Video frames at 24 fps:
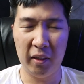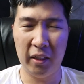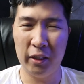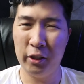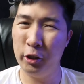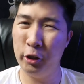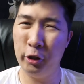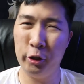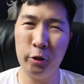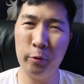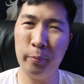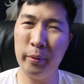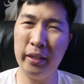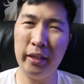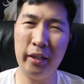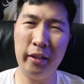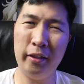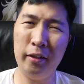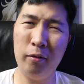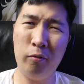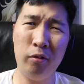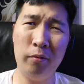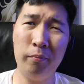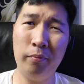should you be
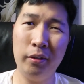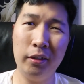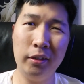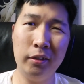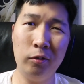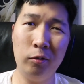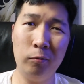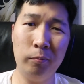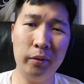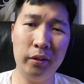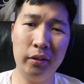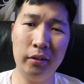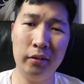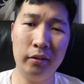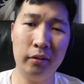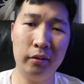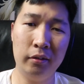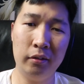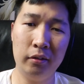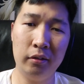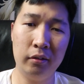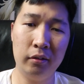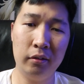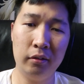getting the OnePlus Open?
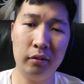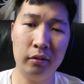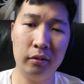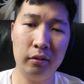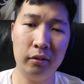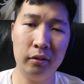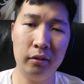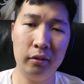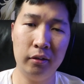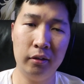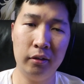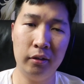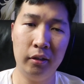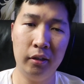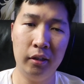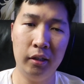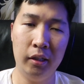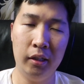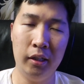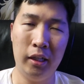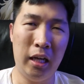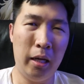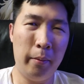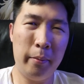
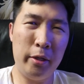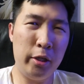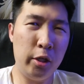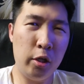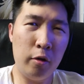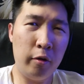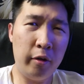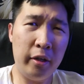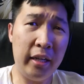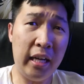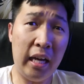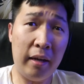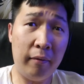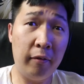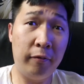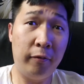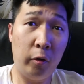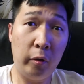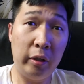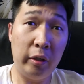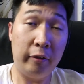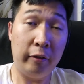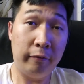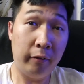I mean, you already have a
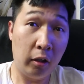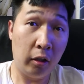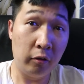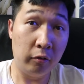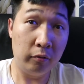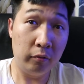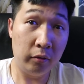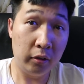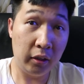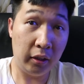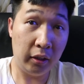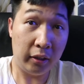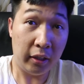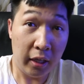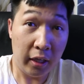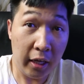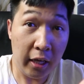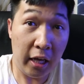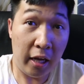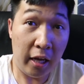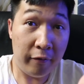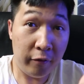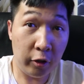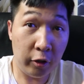folding phone. Like,
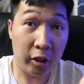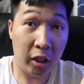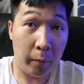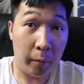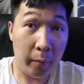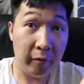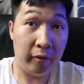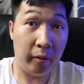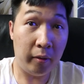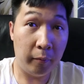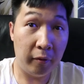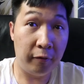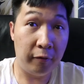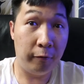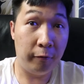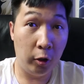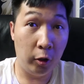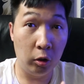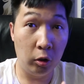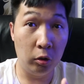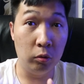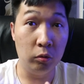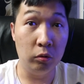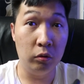if you're coming from a
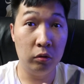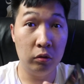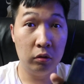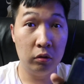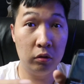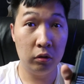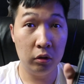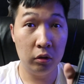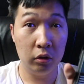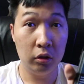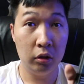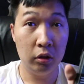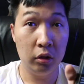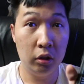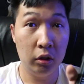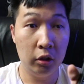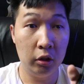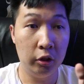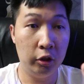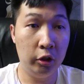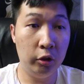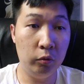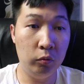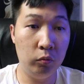fold,
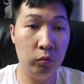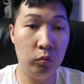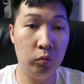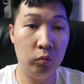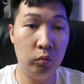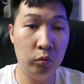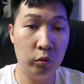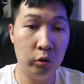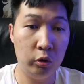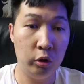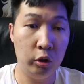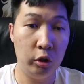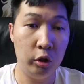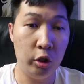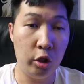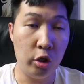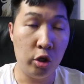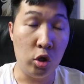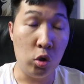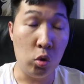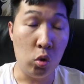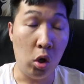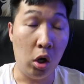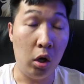you
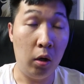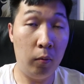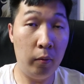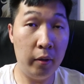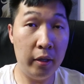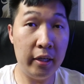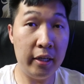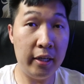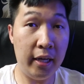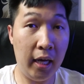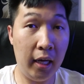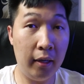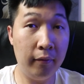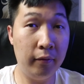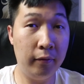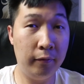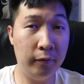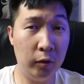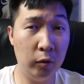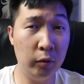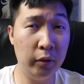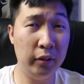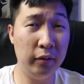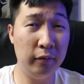already have a
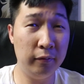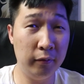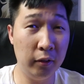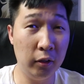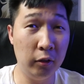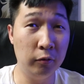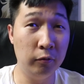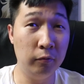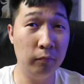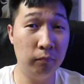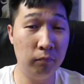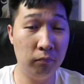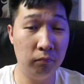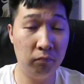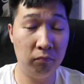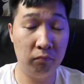folding phone.